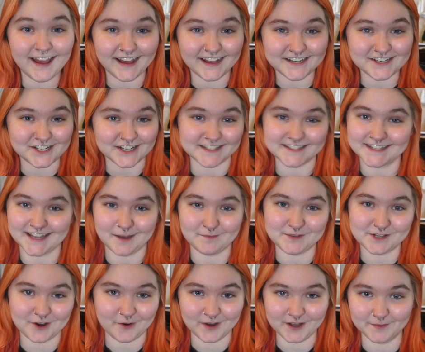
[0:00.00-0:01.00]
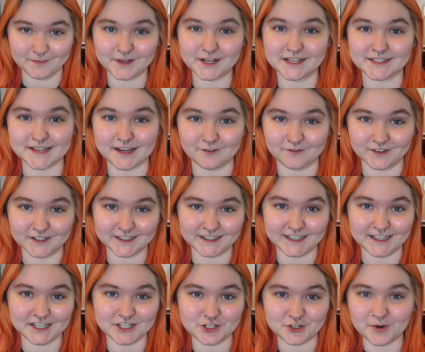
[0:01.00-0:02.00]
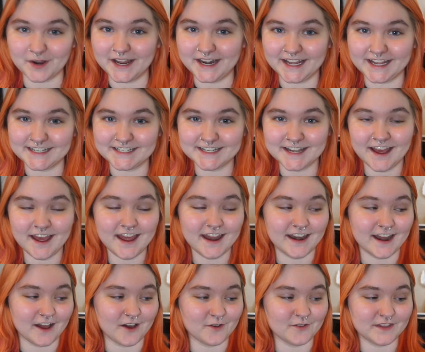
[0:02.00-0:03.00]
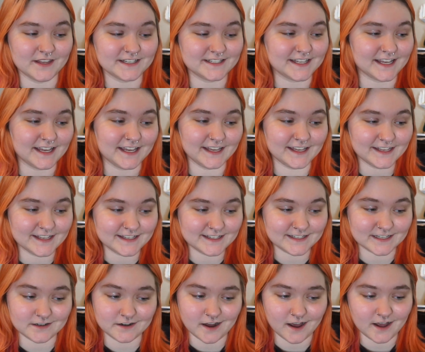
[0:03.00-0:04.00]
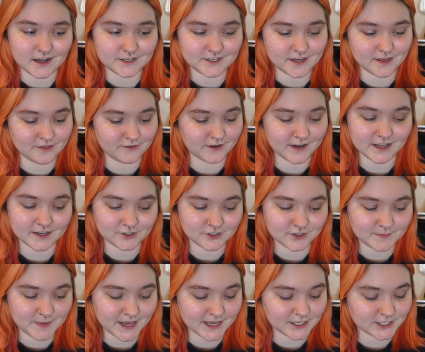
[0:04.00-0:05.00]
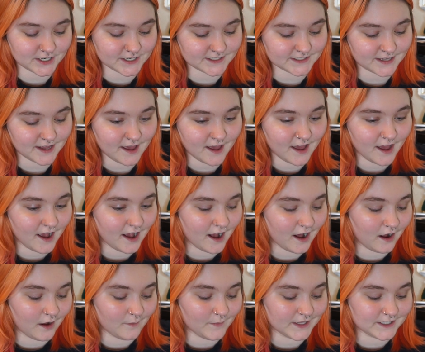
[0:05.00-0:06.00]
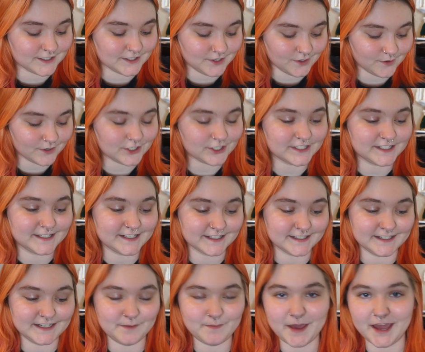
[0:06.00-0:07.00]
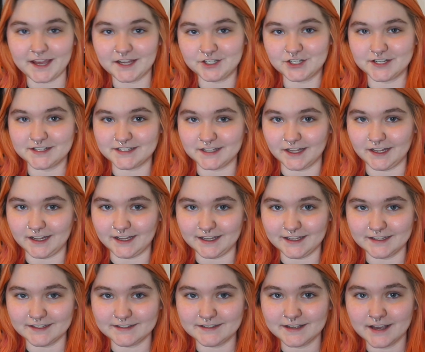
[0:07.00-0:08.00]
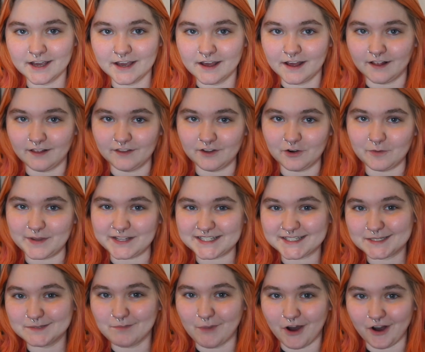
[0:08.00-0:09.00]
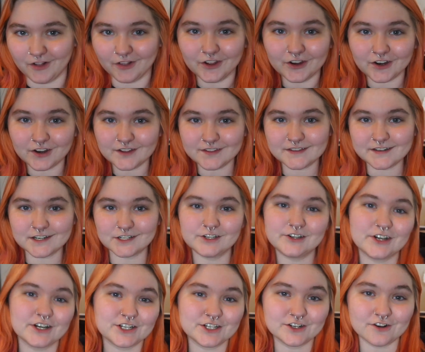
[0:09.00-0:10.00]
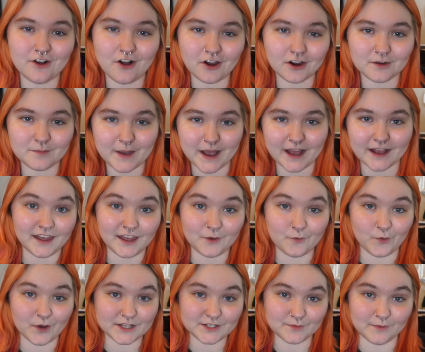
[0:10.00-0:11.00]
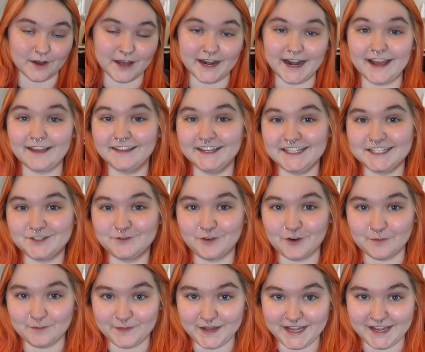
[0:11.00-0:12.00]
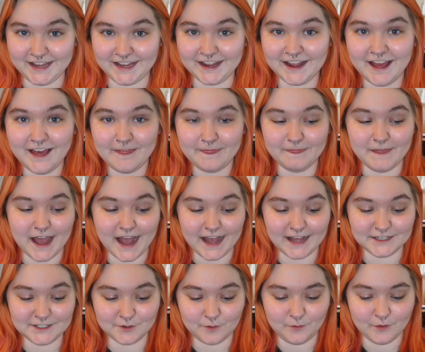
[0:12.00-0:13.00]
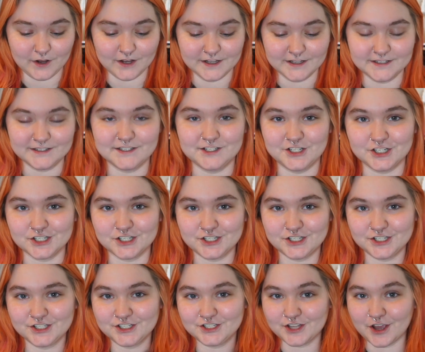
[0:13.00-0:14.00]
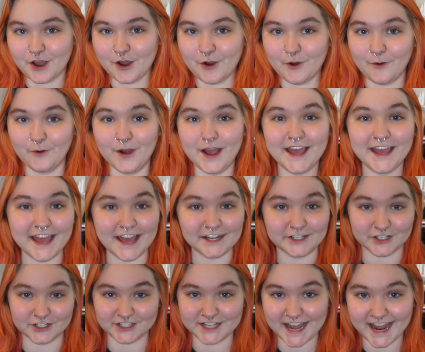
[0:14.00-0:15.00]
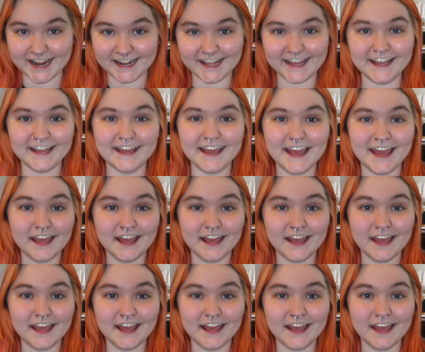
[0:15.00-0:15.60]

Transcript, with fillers: and just kept going because I really enjoyed it. Now, this is not 300 pages, um, it's 260 pages. It is a little bit smaller than a traditional hardback. It was one, at least for me, that was just so entertaining,